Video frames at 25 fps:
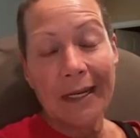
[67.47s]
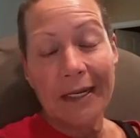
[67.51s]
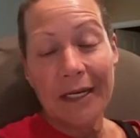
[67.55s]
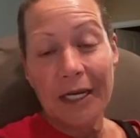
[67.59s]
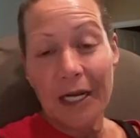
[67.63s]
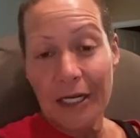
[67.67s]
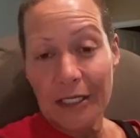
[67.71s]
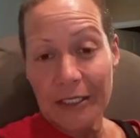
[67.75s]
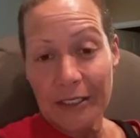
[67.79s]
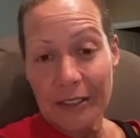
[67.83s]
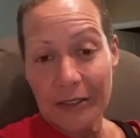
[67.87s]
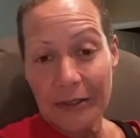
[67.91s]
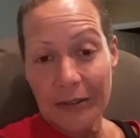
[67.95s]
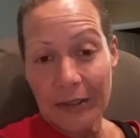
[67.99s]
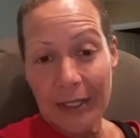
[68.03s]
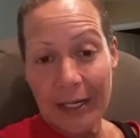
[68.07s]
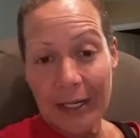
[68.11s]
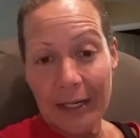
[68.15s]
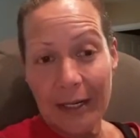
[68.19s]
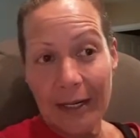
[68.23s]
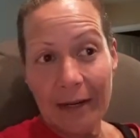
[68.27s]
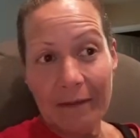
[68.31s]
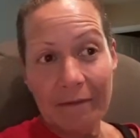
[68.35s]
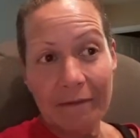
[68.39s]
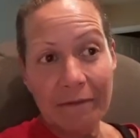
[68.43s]

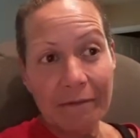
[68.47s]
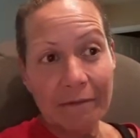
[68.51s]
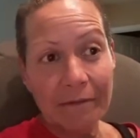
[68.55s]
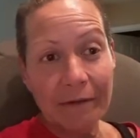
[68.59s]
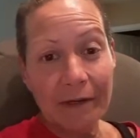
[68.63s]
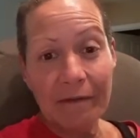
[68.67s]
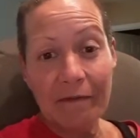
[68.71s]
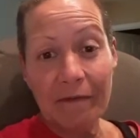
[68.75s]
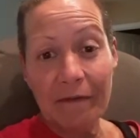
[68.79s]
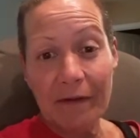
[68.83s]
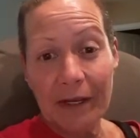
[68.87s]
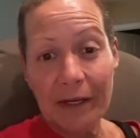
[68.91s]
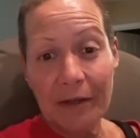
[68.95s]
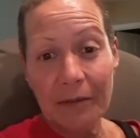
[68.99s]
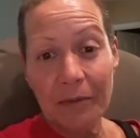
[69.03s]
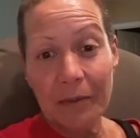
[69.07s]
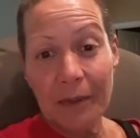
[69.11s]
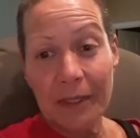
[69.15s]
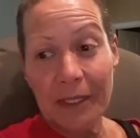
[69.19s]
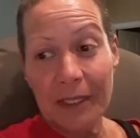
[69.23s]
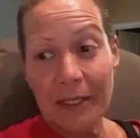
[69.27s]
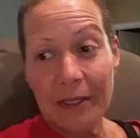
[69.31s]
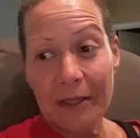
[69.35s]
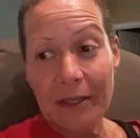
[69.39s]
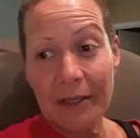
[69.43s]
yesterday I refed
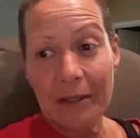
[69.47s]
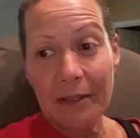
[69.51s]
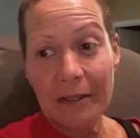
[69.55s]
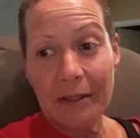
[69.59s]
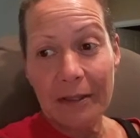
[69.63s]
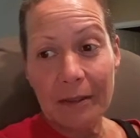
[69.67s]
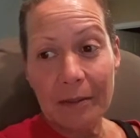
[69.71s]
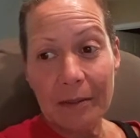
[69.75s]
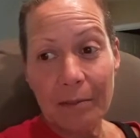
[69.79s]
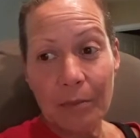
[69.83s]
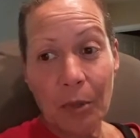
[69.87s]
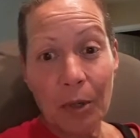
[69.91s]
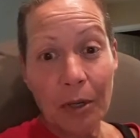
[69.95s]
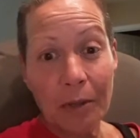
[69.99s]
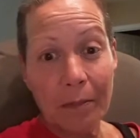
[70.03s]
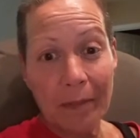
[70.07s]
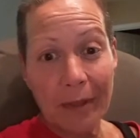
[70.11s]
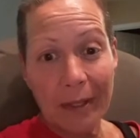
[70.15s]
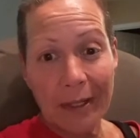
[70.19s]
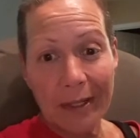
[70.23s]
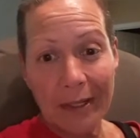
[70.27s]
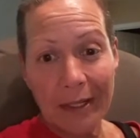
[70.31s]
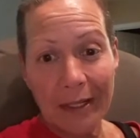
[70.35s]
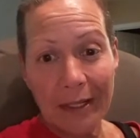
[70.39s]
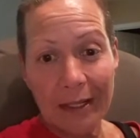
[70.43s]
with pork
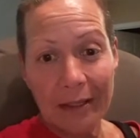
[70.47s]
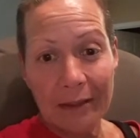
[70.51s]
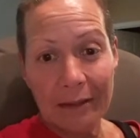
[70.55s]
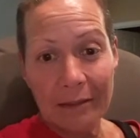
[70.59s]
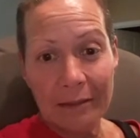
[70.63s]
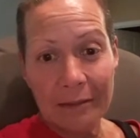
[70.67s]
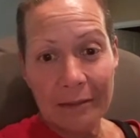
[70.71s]
belly